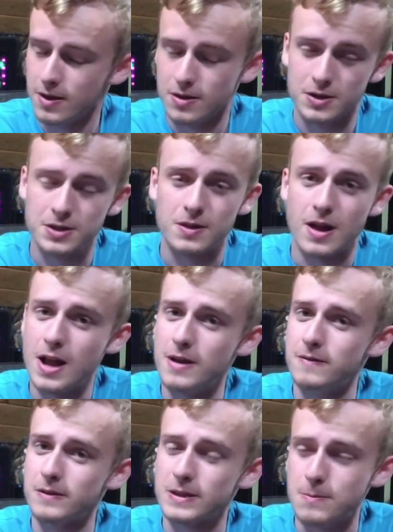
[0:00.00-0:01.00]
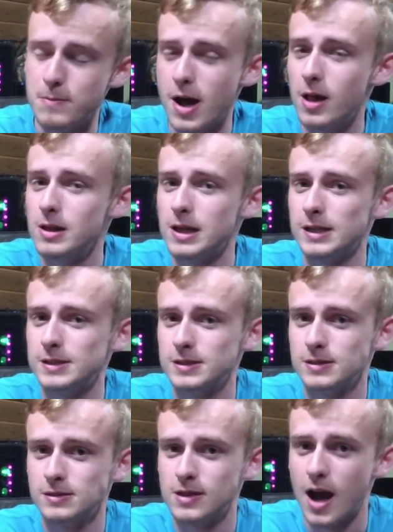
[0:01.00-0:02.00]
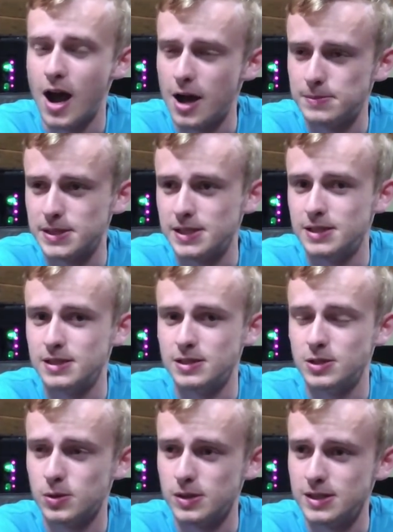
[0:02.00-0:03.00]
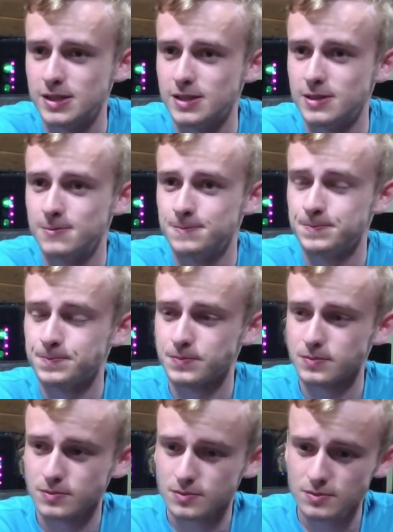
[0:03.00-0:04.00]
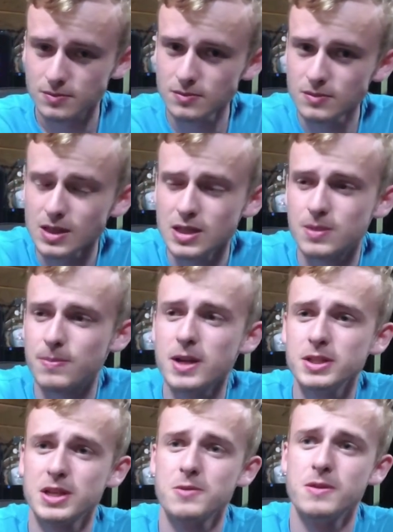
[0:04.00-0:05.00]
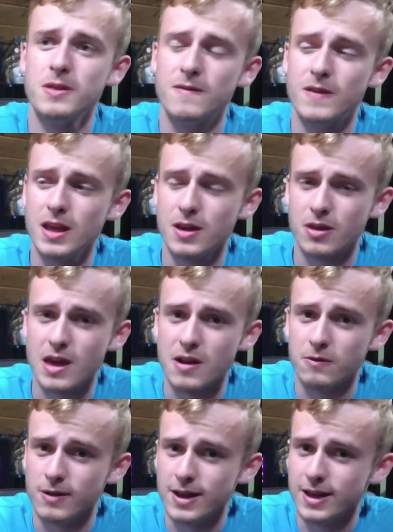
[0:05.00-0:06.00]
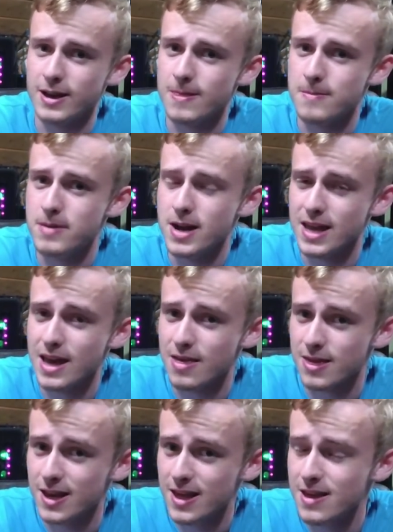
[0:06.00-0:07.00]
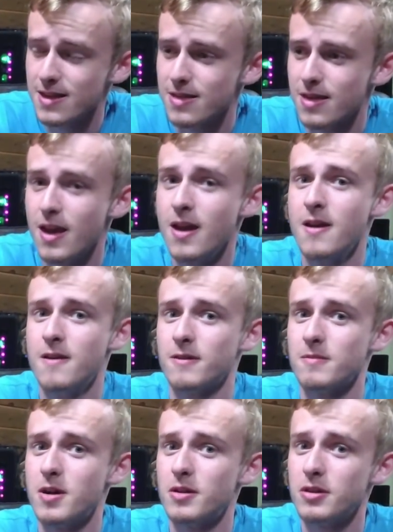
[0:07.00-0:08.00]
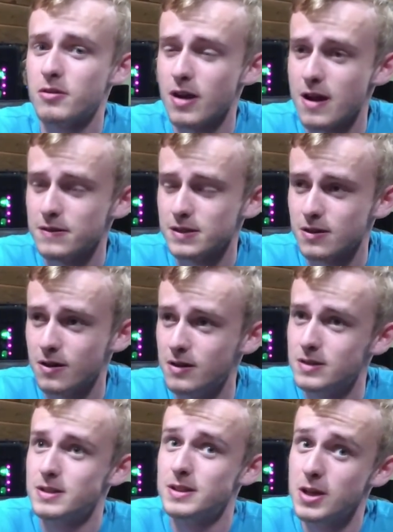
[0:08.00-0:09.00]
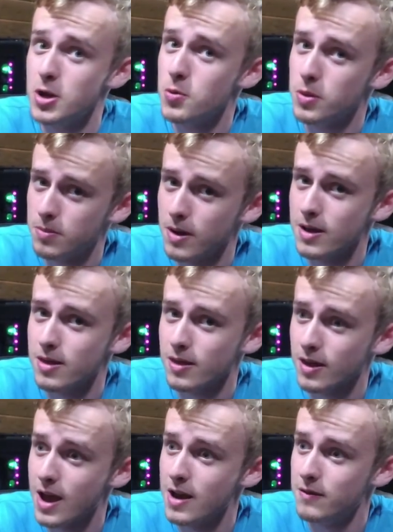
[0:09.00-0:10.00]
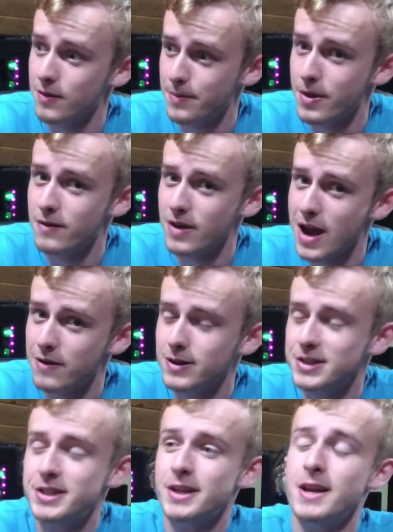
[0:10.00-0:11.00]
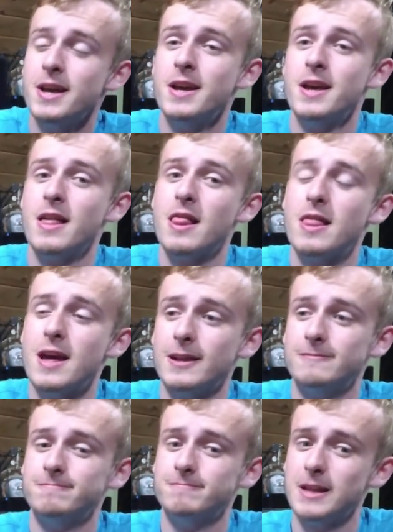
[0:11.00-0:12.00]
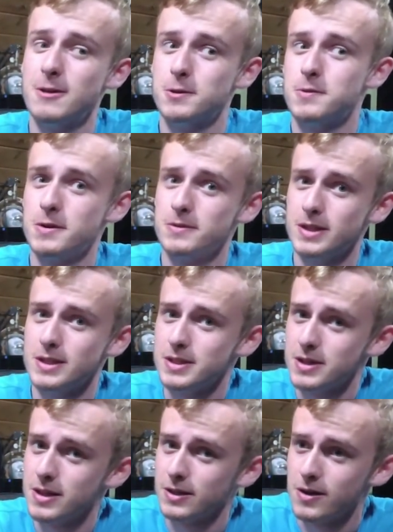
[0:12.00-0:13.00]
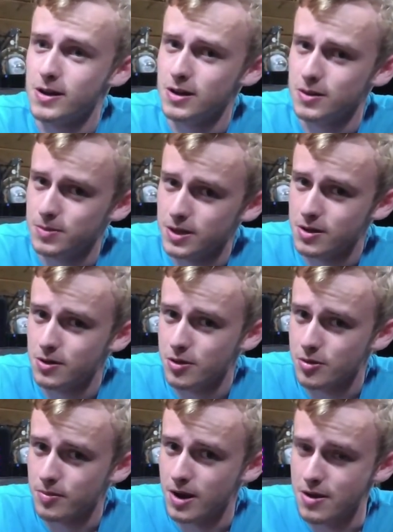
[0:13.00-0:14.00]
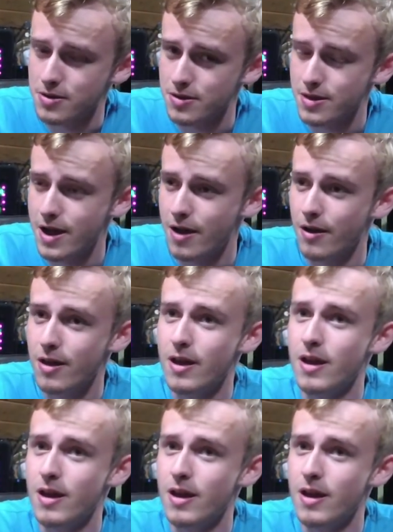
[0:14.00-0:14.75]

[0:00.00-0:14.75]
there's a lot of compelling options and choices, especially when NVIDIA is kind of raking in the money as it is from all these graphics cards, still with prices kind of above average, that they would want to release another card and bring all those prices down.